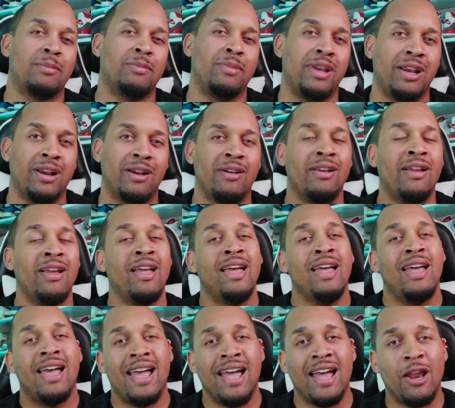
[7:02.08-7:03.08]
them here
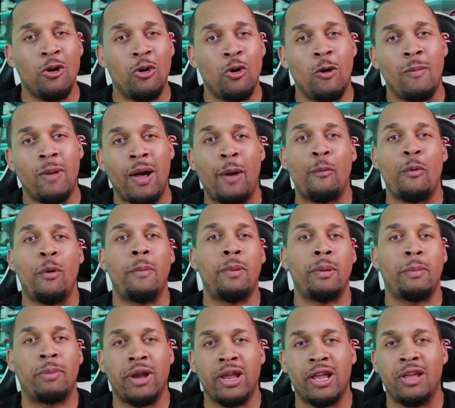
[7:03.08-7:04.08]
at home, I will
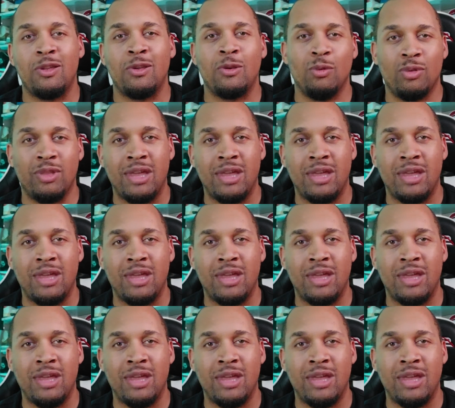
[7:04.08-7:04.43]
be bringing you